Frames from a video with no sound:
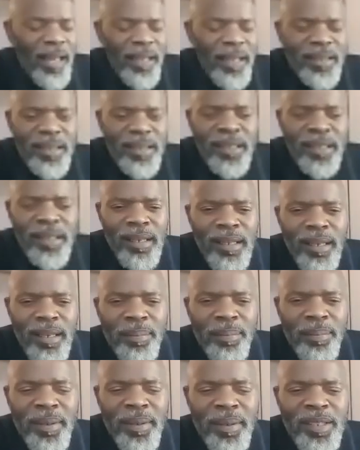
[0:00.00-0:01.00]
still there,
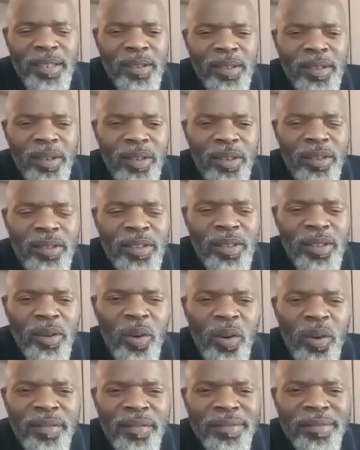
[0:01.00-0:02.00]
but it's not no
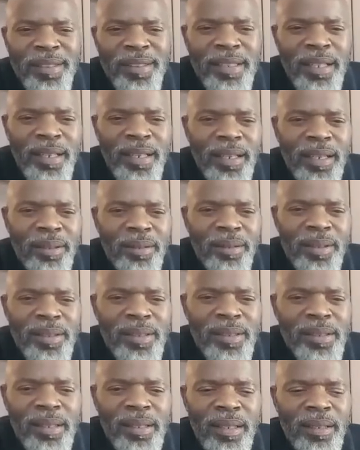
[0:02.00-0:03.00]
longer Vista now.
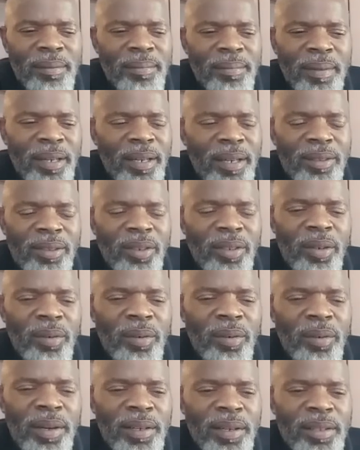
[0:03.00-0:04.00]
It's but I don't know
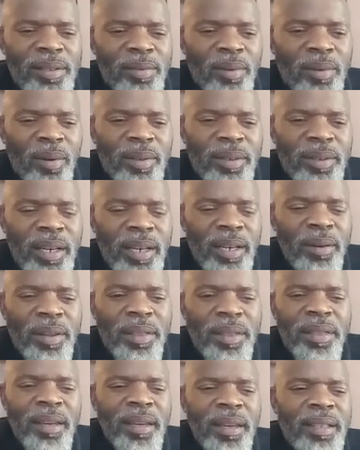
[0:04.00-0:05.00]
what it's called now. I
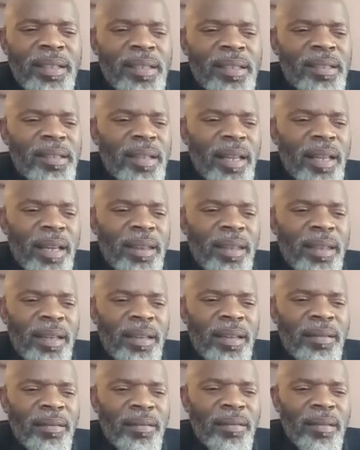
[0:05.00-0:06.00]
think it's like
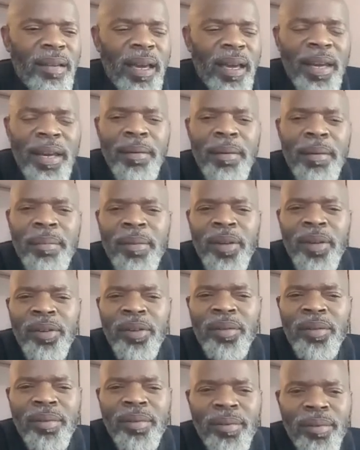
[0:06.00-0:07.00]
the
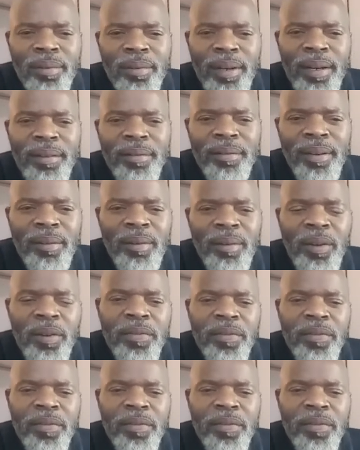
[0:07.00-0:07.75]
NMMU, whatever, one of the